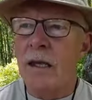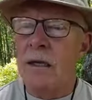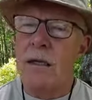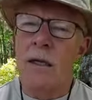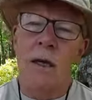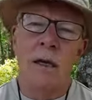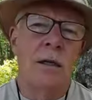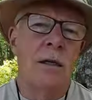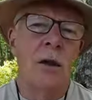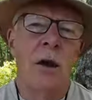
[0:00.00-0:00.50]

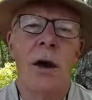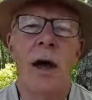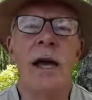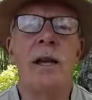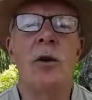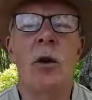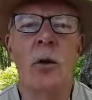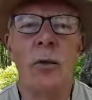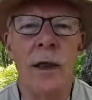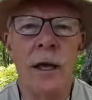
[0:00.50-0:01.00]
Yeah, no,
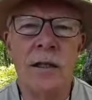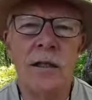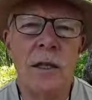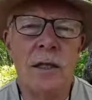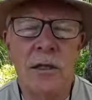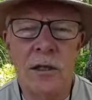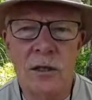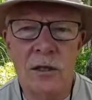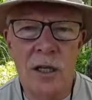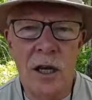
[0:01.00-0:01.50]
I know that
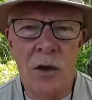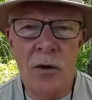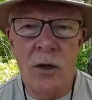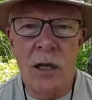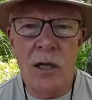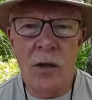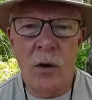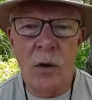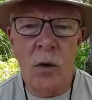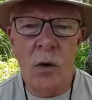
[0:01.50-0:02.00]
doesn't sound
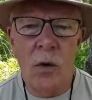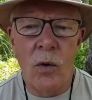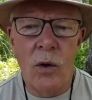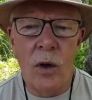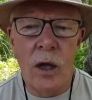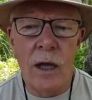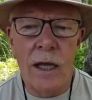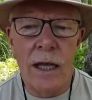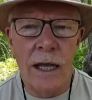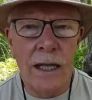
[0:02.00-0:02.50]
like a whole
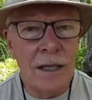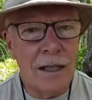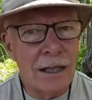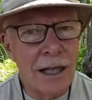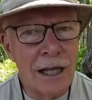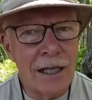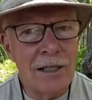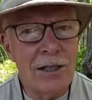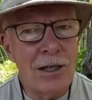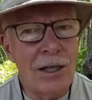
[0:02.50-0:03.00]
lot
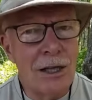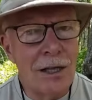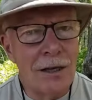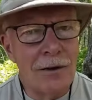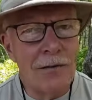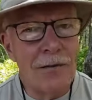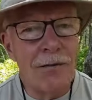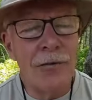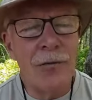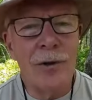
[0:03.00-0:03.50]
unless
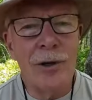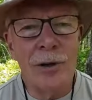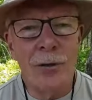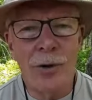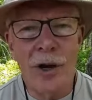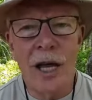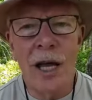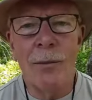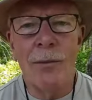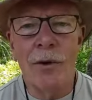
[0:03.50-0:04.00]
every
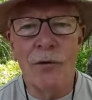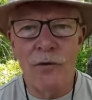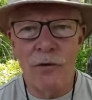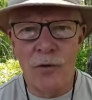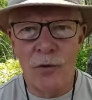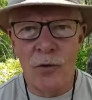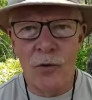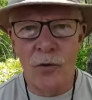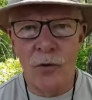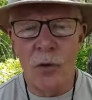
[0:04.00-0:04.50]
gram of
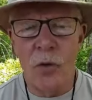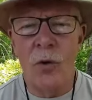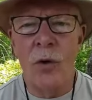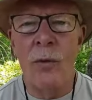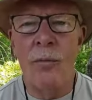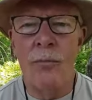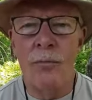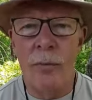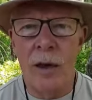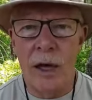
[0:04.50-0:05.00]
fuel
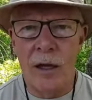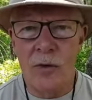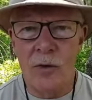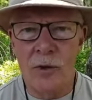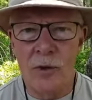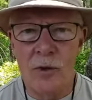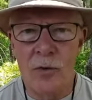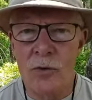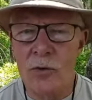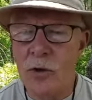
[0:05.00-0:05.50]

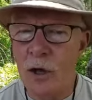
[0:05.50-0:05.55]
matters to you.